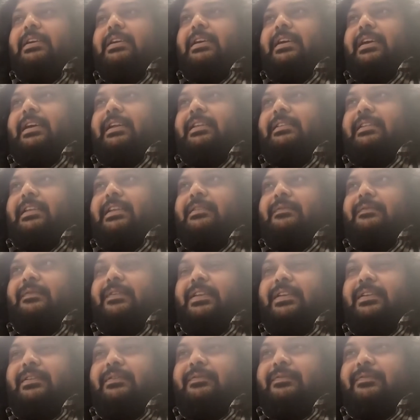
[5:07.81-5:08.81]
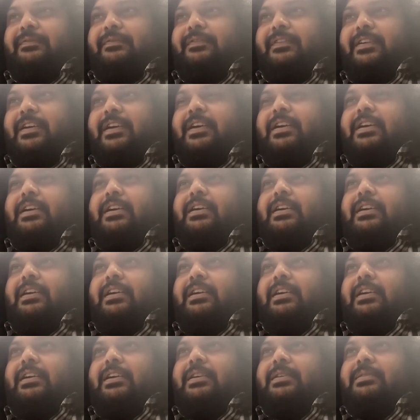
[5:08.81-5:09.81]
and then we've
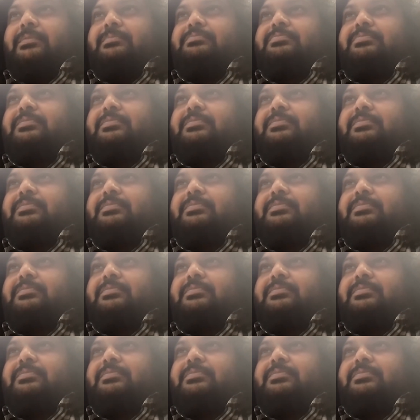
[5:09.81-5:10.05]
uh,